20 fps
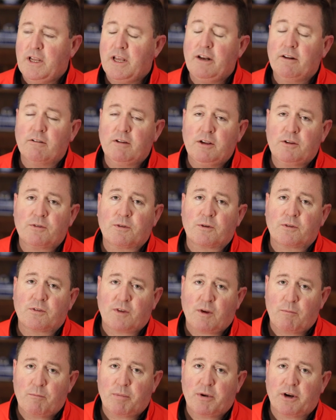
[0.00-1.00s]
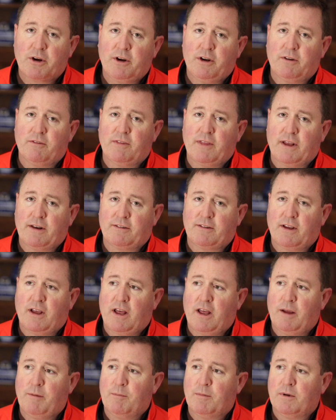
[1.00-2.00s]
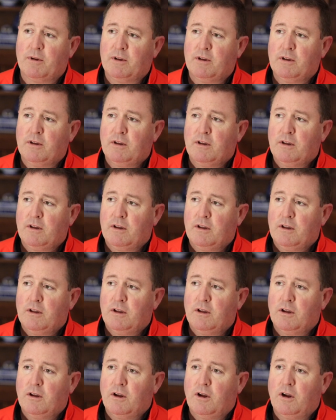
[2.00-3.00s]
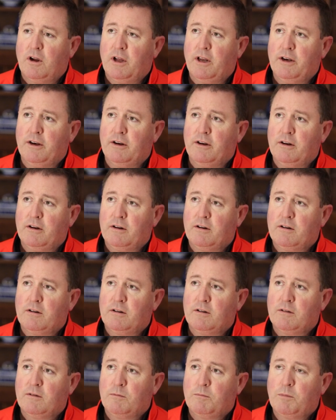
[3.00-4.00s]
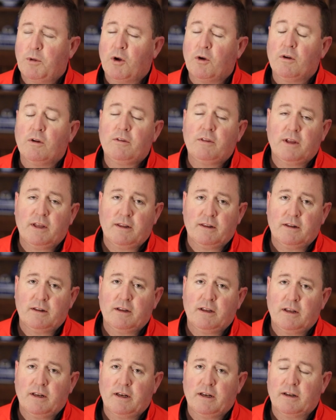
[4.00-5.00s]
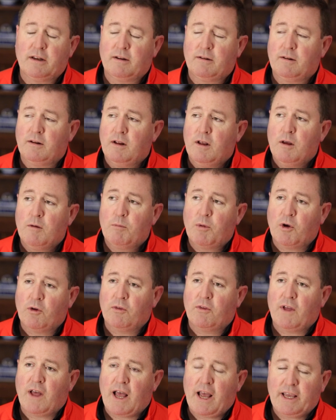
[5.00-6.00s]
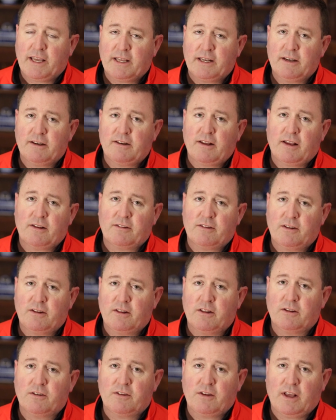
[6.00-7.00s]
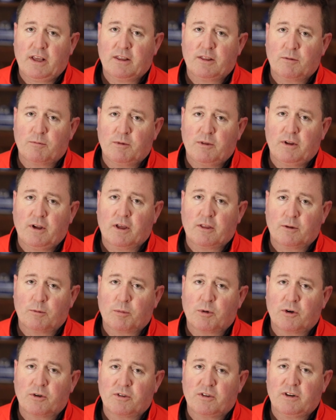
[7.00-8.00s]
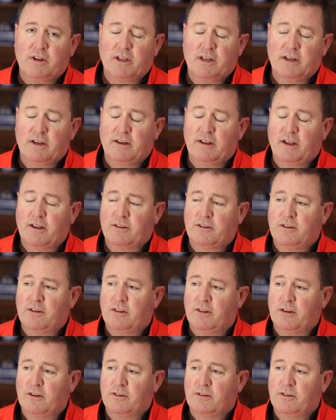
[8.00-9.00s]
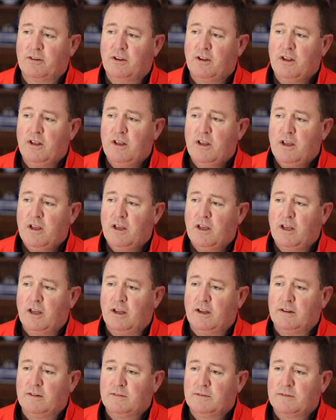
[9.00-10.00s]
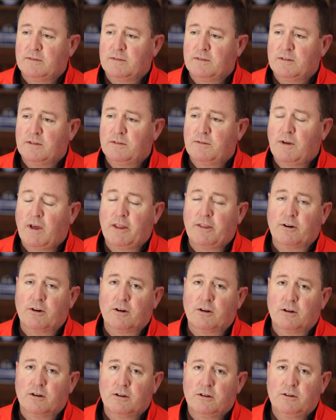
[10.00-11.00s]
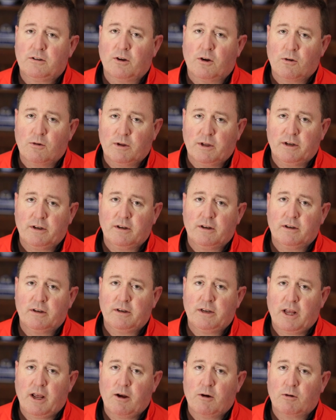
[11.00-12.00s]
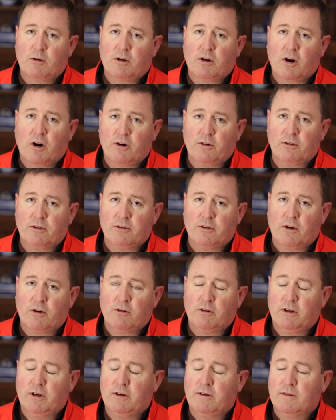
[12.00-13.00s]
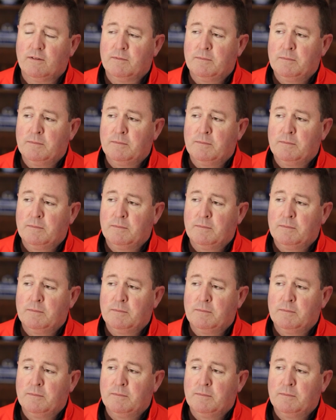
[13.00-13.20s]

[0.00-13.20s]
And at least for some period of that time on, in both I can attest to this and the other person can attest to this, Father Dolan, now Cardinal Dolan,